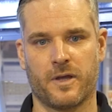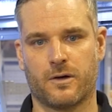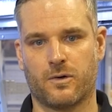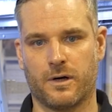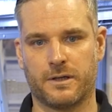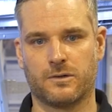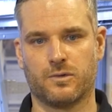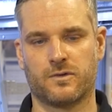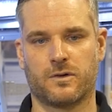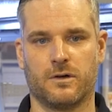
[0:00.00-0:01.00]
according
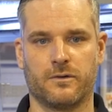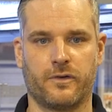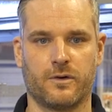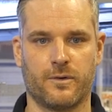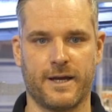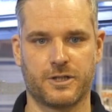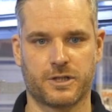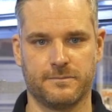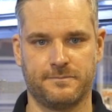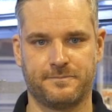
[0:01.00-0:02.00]
to the
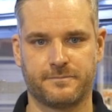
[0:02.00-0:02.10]
configuration.